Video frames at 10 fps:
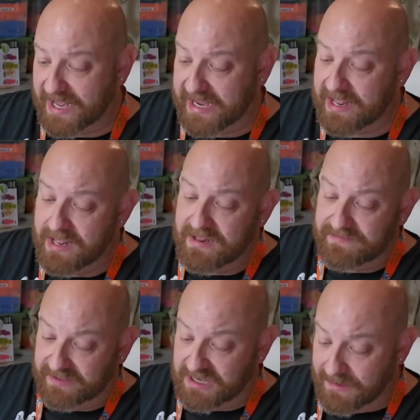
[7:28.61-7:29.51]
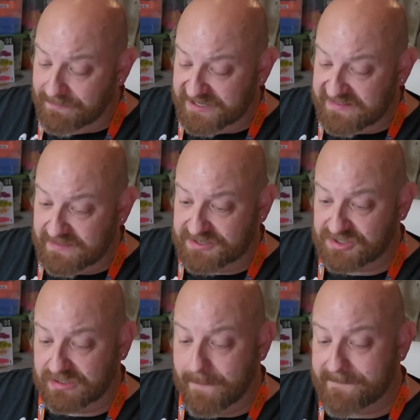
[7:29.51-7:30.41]
by the company that
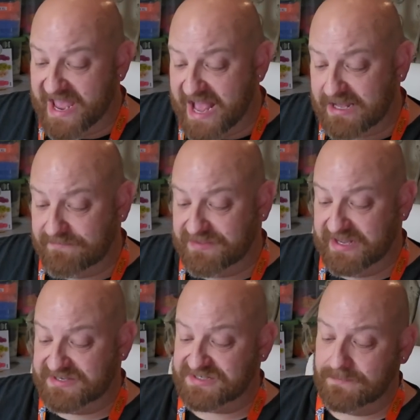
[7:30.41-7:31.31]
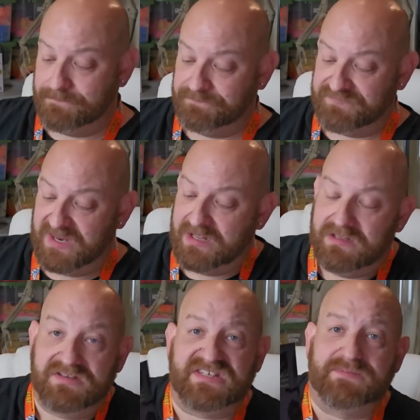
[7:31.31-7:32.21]
is on the back of this,
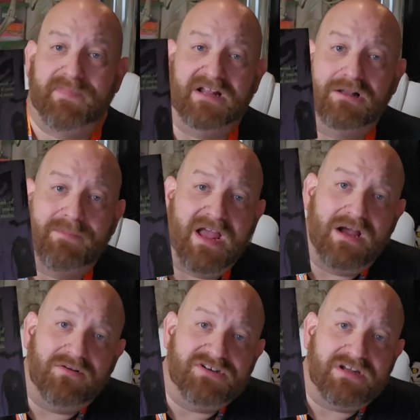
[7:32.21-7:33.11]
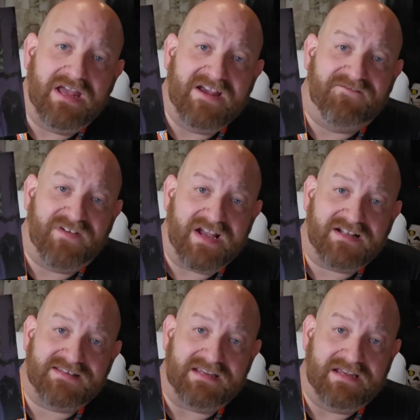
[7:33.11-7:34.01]
Spellbound
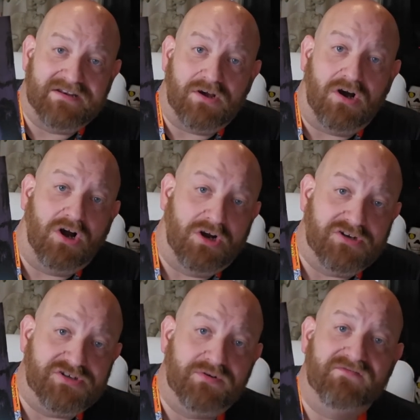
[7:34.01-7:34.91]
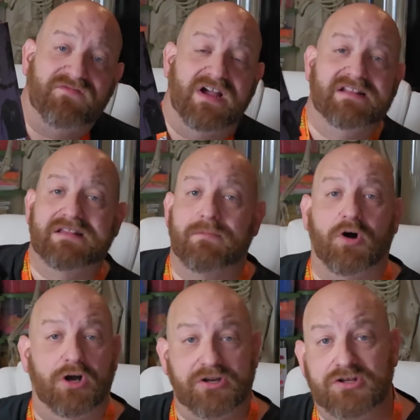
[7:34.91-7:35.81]
Effects and Art. You can find them
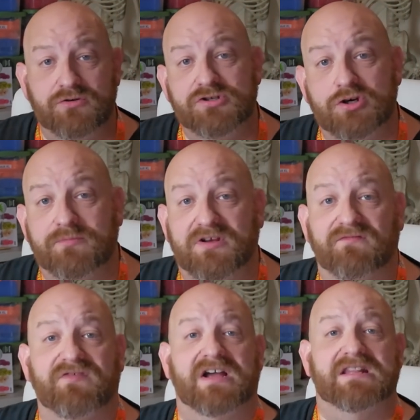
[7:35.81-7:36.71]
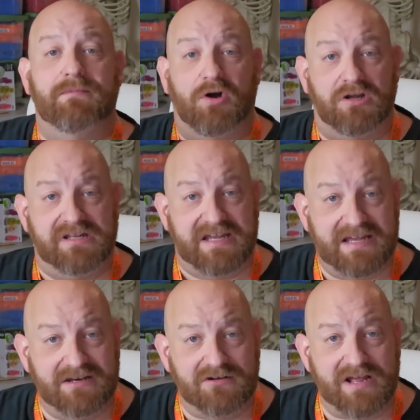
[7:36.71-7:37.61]
on YouTube. You can find them on the
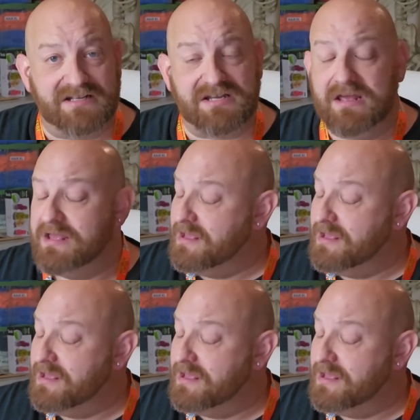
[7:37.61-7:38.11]
internet.